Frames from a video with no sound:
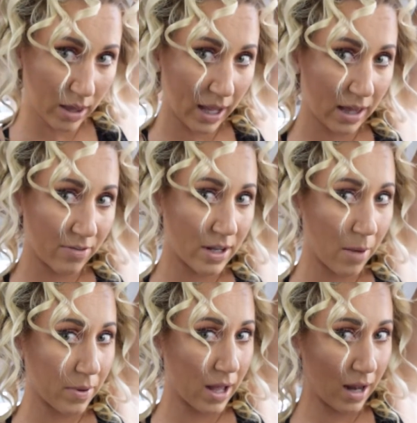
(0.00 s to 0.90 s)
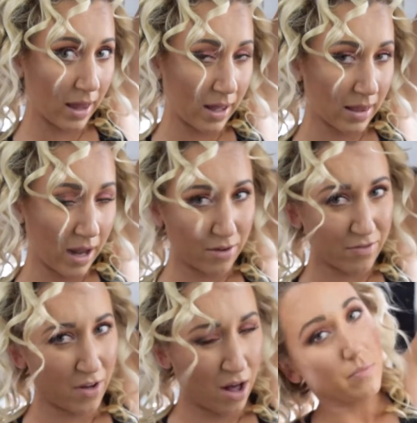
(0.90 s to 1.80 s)
like lift it up and kind of like let it
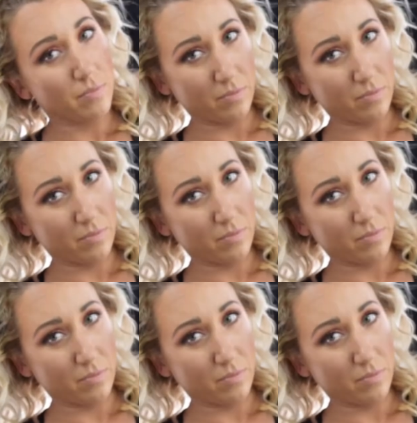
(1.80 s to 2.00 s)
fall.